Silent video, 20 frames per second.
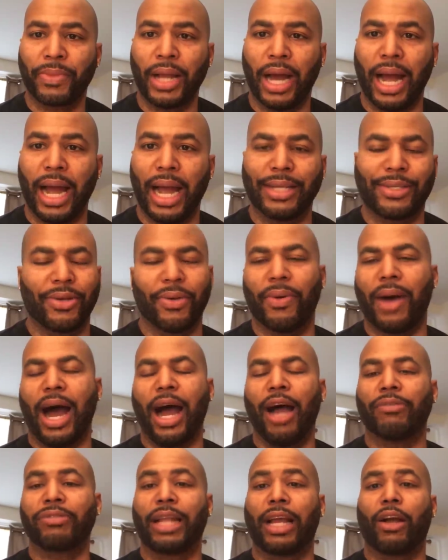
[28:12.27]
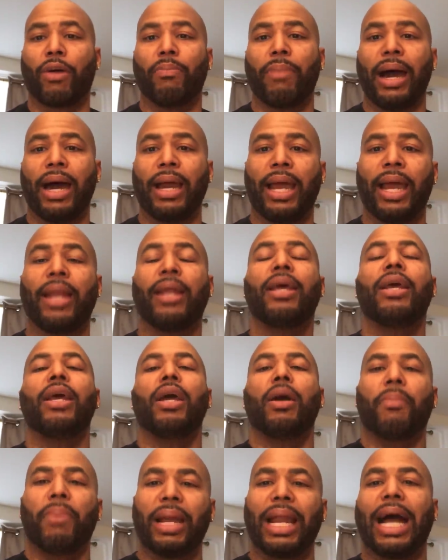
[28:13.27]
All right, so I was not gonna buy that,
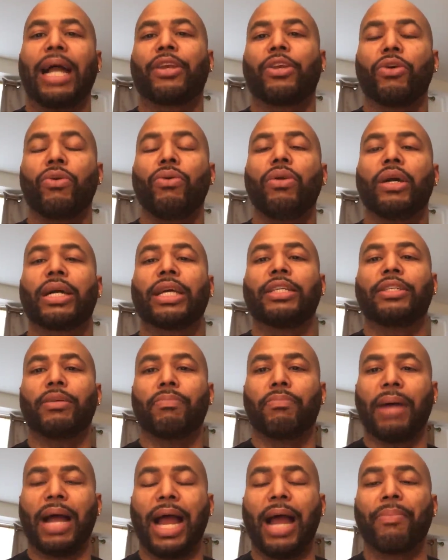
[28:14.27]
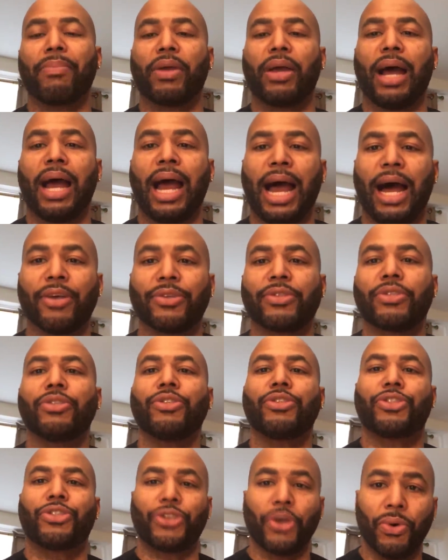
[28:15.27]
but I do look into buying me a house
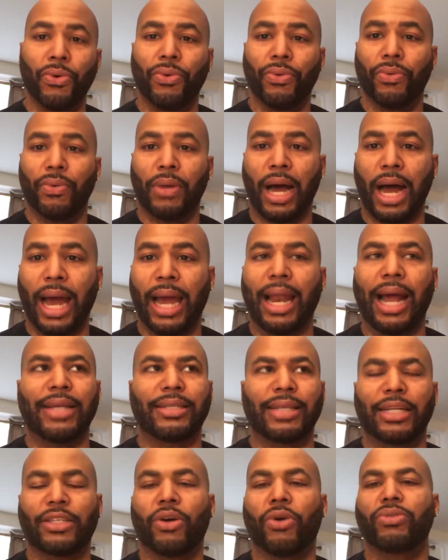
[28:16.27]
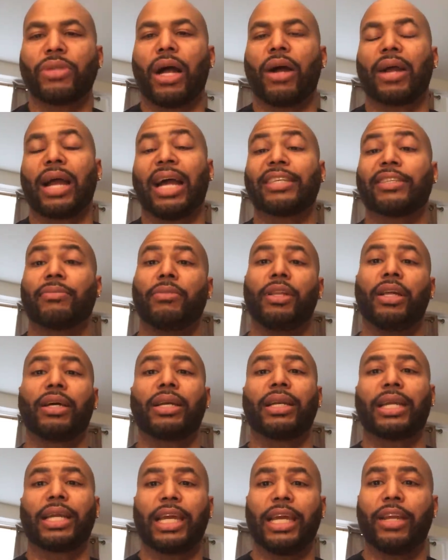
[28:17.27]
soon. All right, as I told y'all guys, I'm
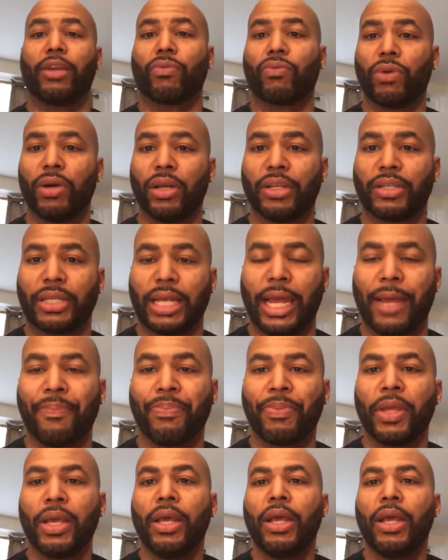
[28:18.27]
looking to get into real estate.